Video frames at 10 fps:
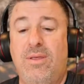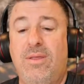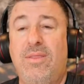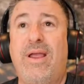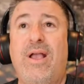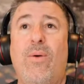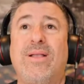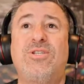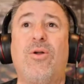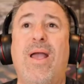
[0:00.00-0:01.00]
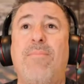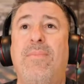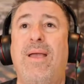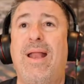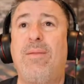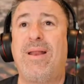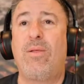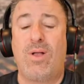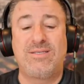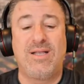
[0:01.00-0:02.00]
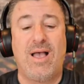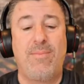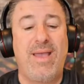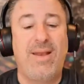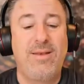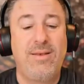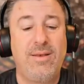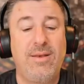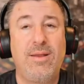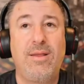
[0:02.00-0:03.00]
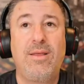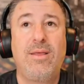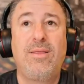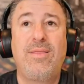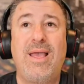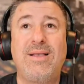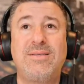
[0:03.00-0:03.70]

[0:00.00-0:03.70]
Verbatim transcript: There you go, Instagram. Anybody that wants to come in, thanks